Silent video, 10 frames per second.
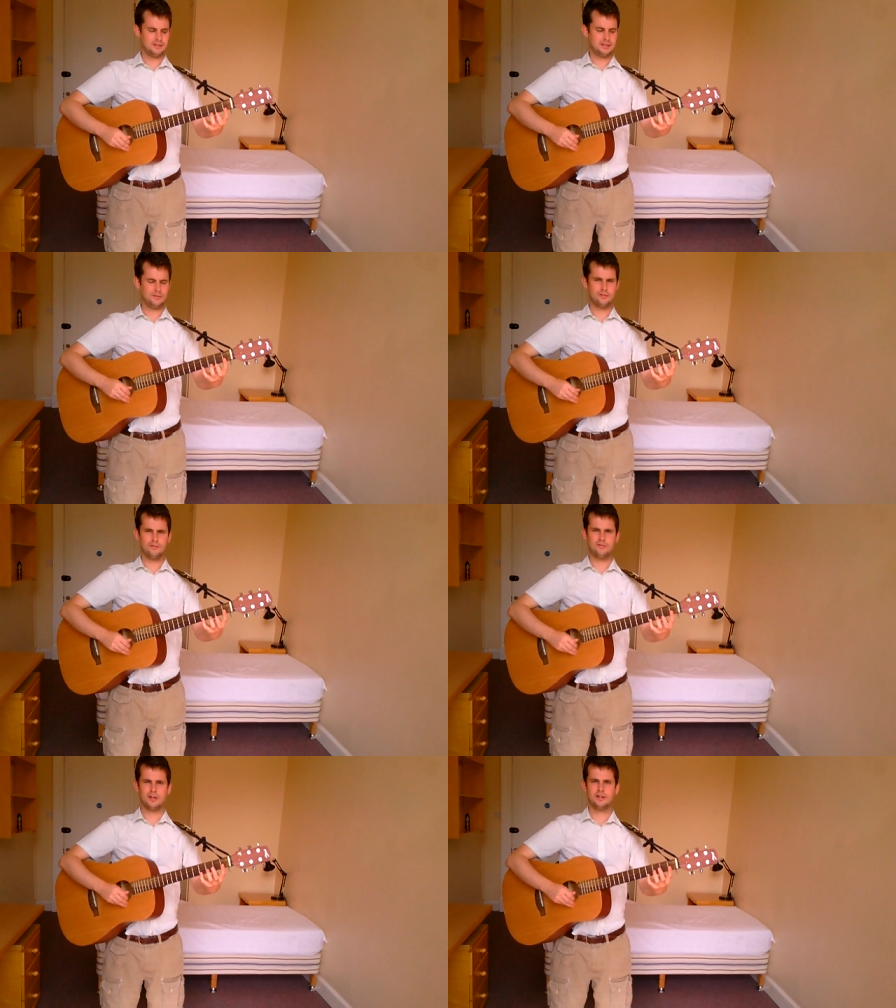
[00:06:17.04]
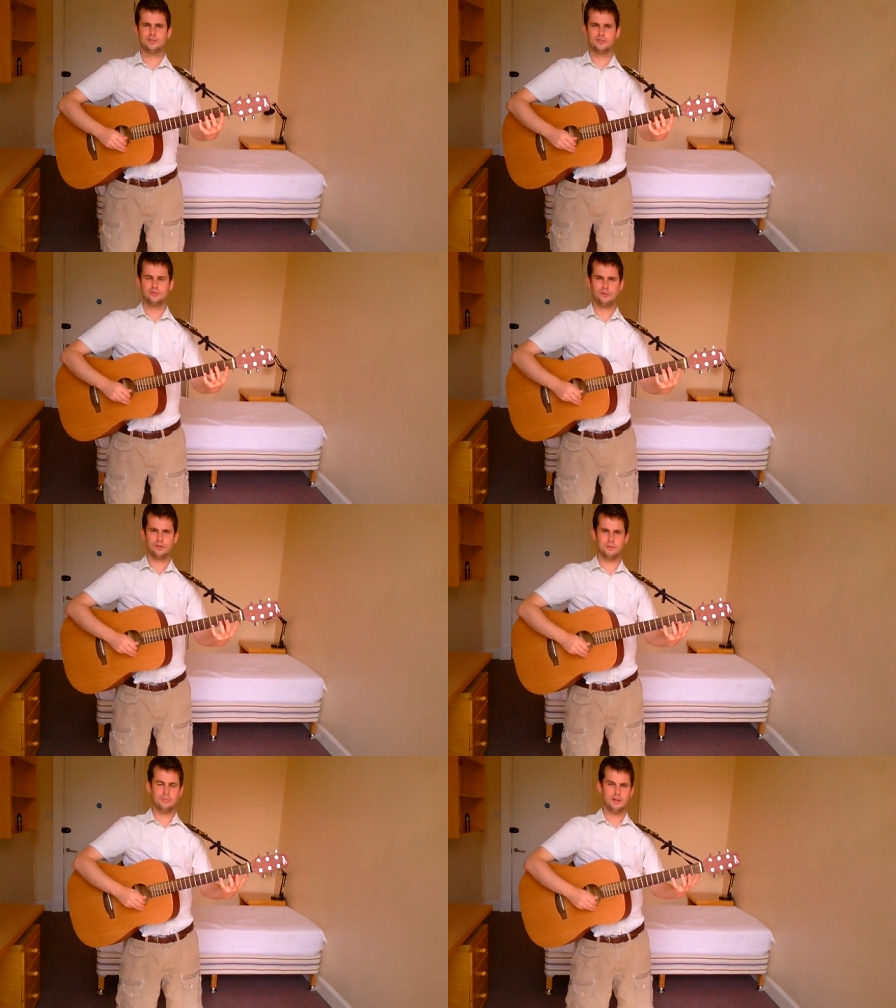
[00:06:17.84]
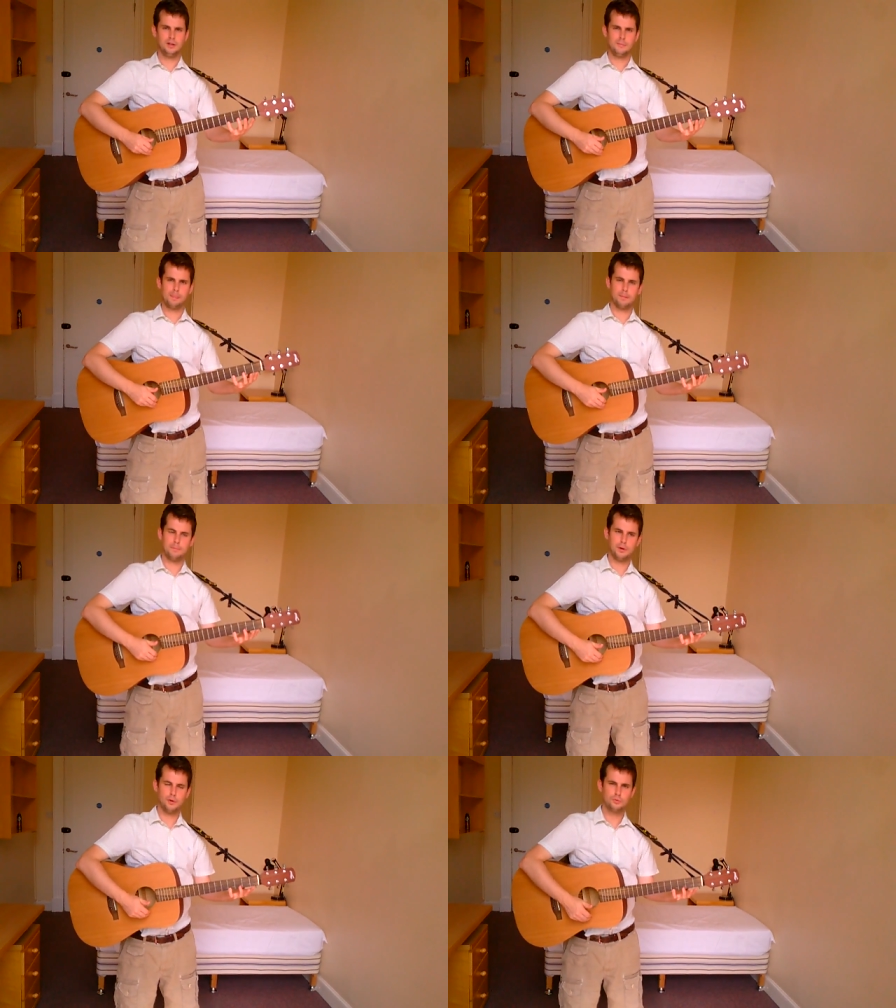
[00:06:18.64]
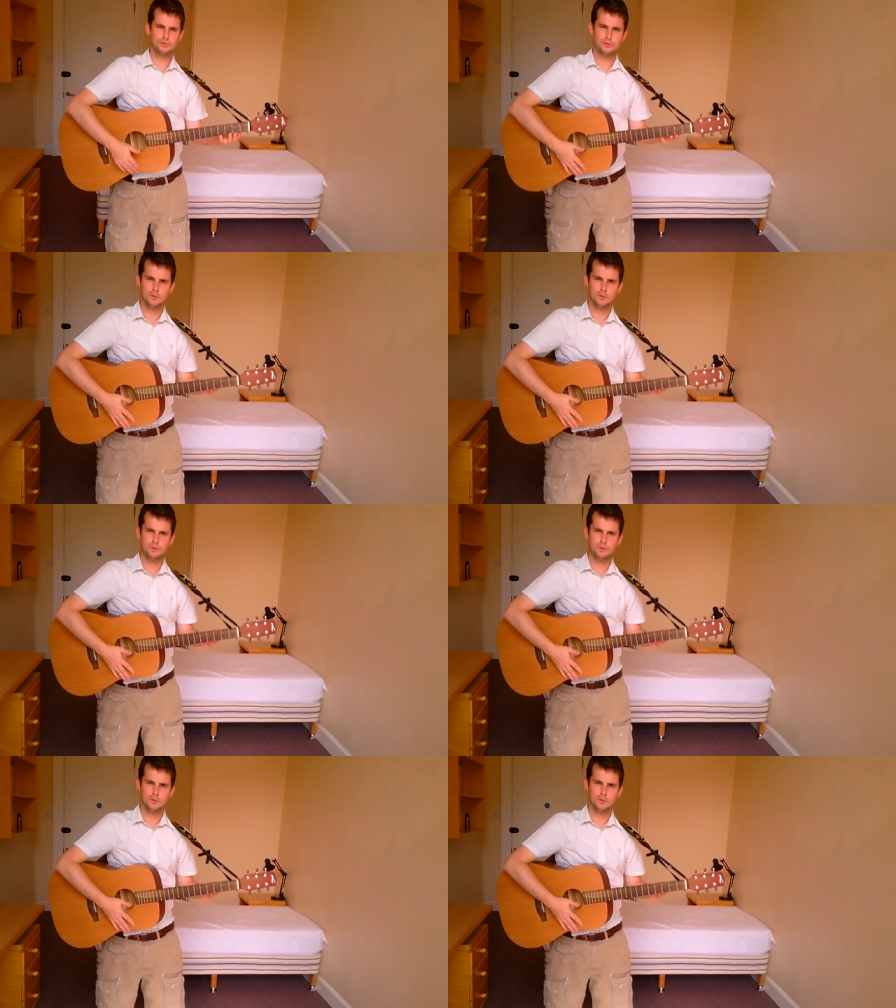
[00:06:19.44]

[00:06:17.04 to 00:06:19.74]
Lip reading: different fingers for them, but also I